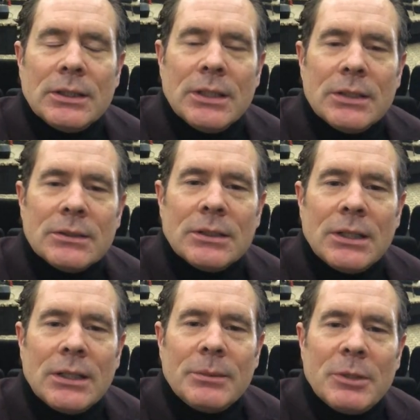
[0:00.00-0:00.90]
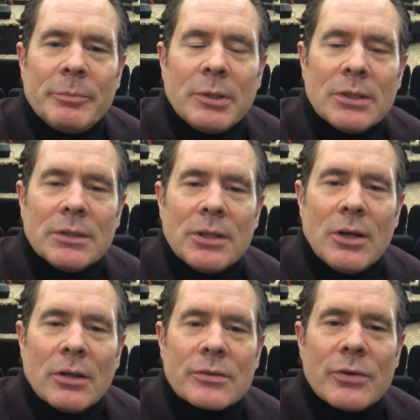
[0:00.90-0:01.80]
And uh, I'm up here in
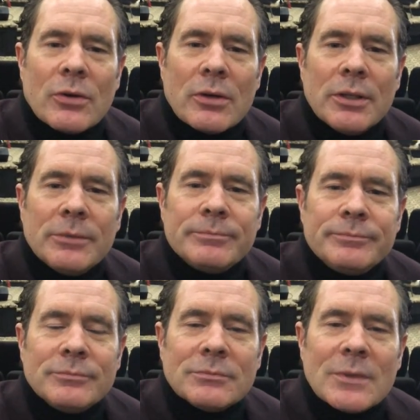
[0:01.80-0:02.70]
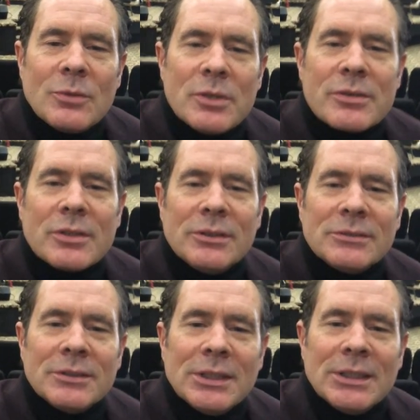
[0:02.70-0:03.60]
the auditorium wishing